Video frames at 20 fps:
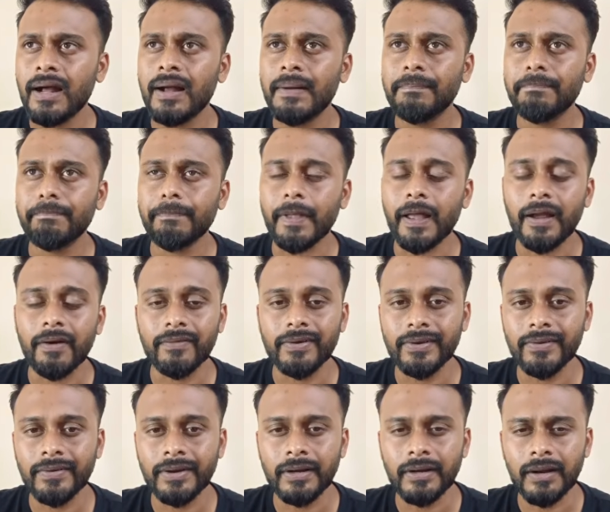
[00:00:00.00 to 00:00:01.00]
I
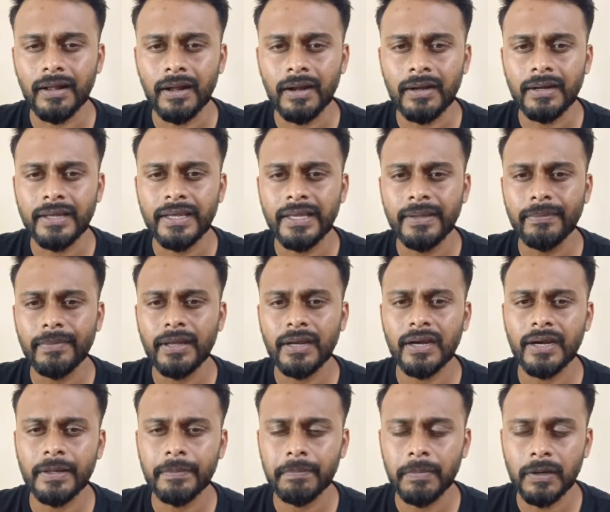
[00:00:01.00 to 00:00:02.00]
have given
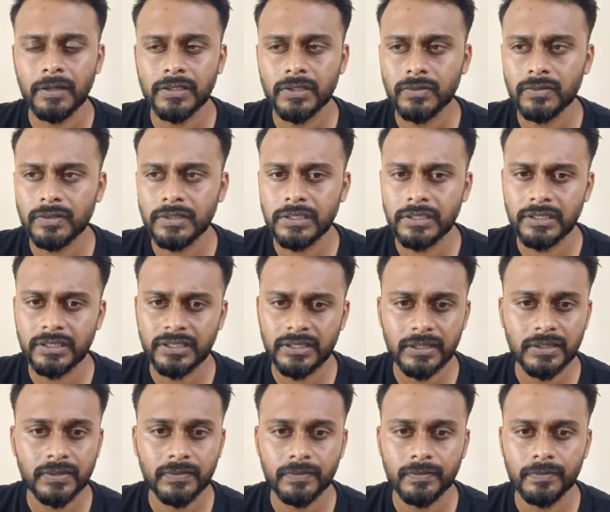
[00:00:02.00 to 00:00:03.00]
email ID password
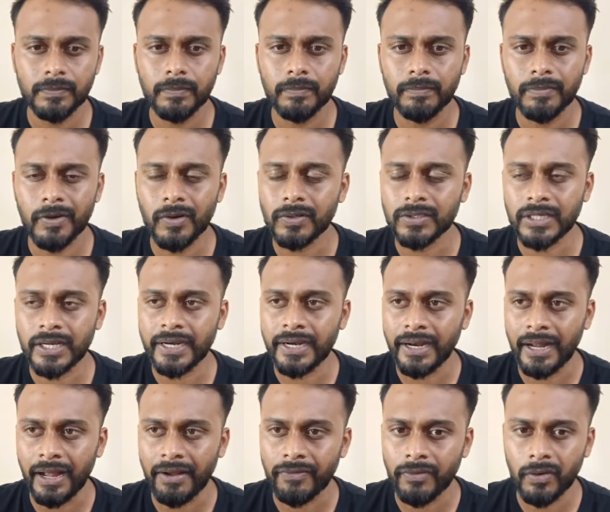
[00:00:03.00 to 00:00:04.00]
just because
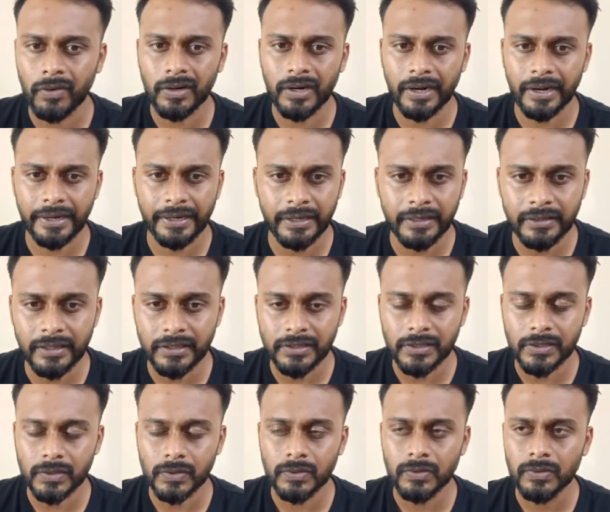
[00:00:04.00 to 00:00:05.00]
I have not connected the
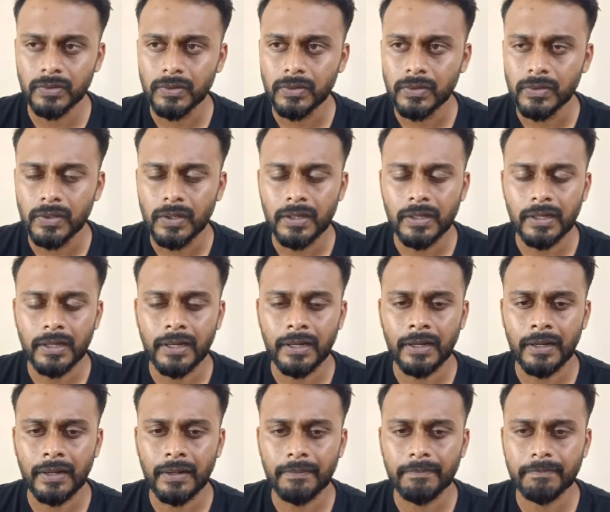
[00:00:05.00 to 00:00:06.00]
SSO.
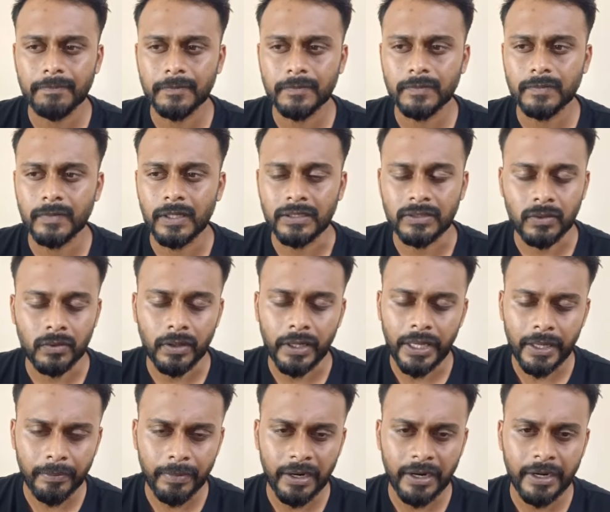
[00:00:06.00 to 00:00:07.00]
Uh, so
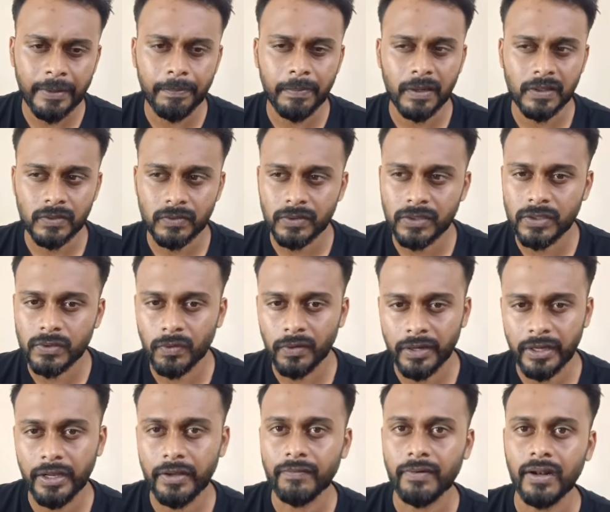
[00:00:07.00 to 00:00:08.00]
email ID password is
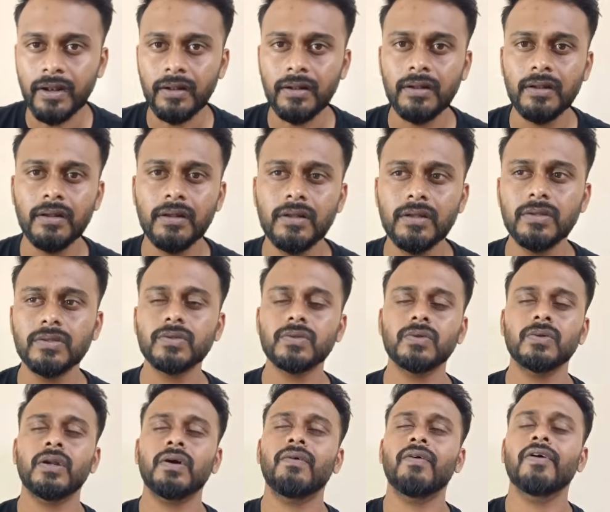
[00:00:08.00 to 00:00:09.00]
working well.
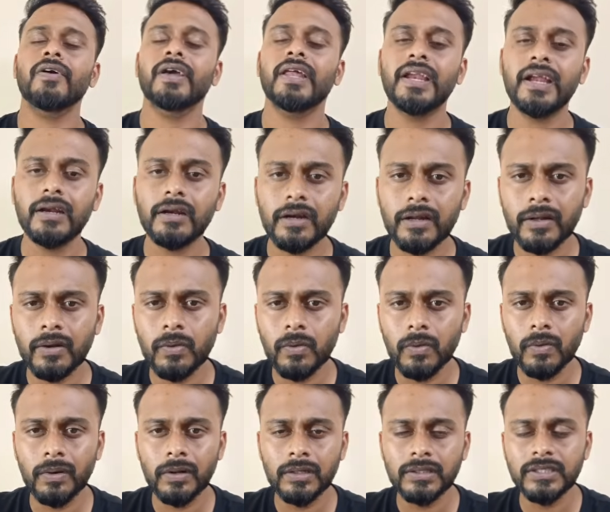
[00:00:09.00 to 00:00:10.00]
So now I created a
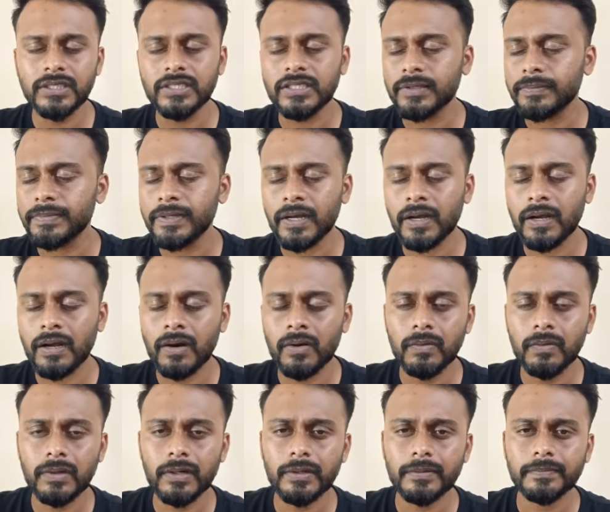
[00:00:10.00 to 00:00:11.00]
Google GCP
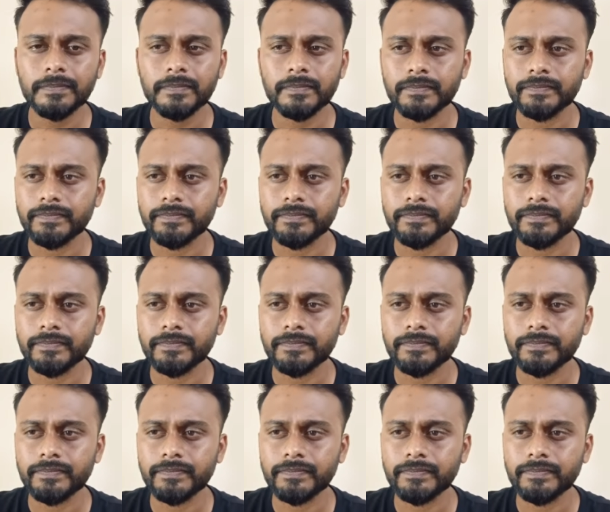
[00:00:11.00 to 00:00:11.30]
account